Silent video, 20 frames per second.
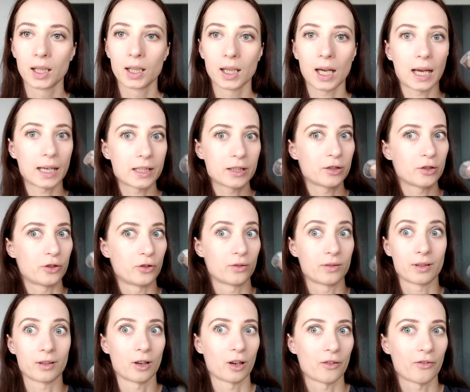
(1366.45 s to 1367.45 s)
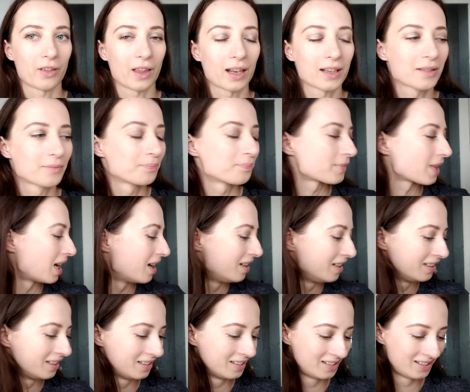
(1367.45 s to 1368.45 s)
I didn't use a lot of that,
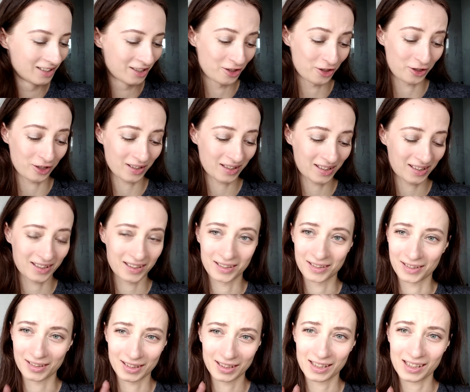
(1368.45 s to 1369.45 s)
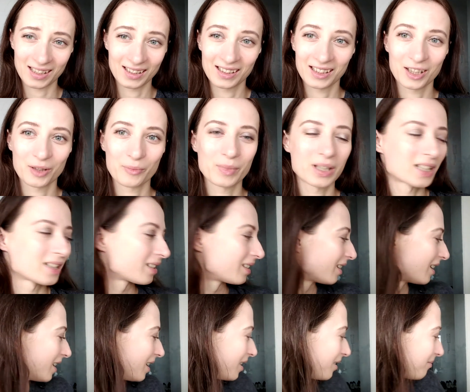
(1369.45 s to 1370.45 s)
just a little bit,
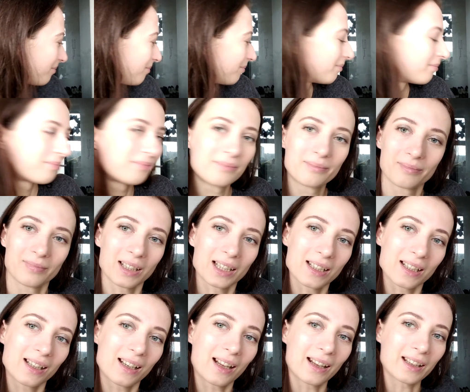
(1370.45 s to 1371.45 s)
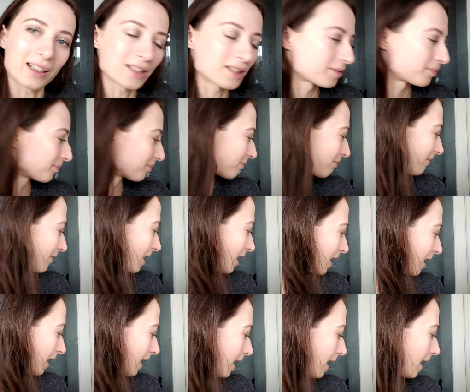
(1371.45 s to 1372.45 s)
but I like it.
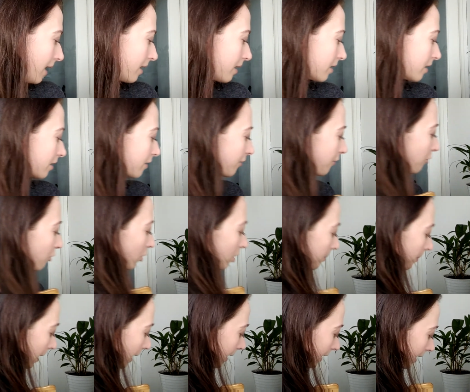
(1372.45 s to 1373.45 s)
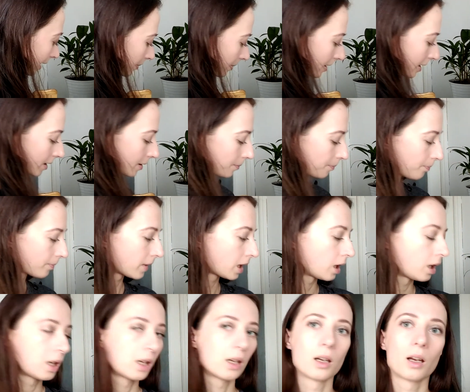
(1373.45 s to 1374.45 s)
And for my lips,
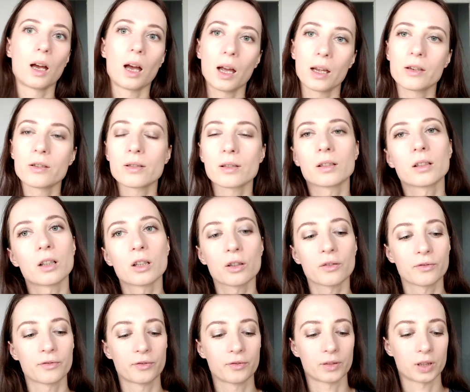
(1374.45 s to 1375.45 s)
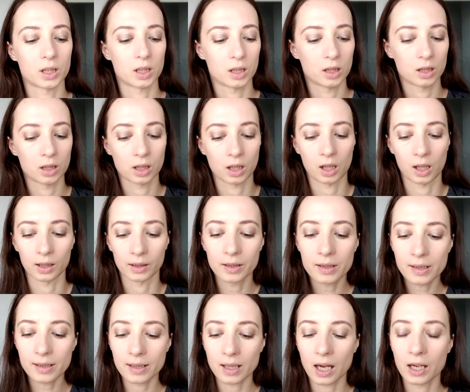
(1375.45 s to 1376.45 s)
I use a lot of
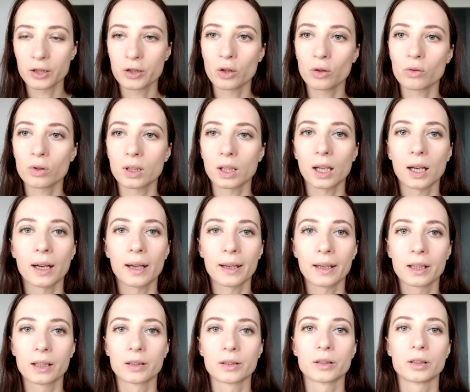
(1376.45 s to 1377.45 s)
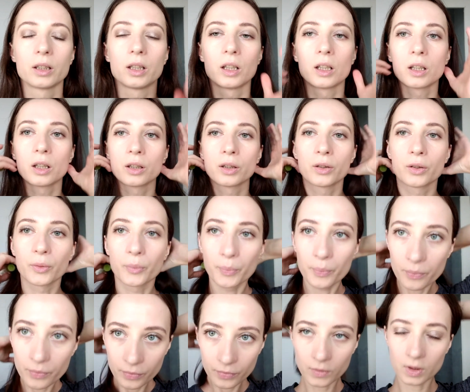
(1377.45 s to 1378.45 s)
colors. I don't like
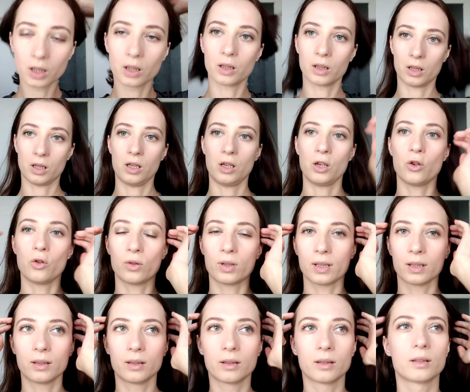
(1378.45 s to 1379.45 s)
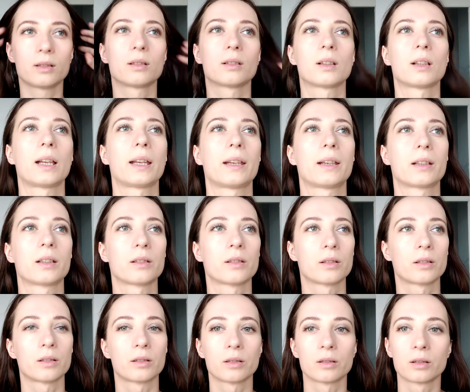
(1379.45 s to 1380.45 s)
using like
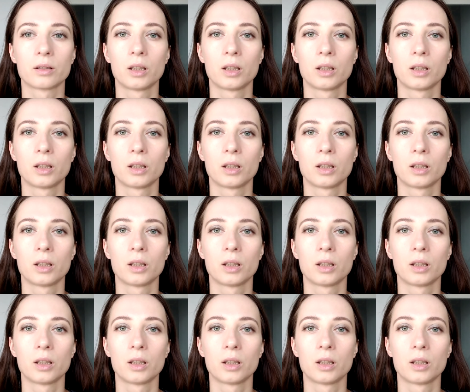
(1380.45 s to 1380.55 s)
a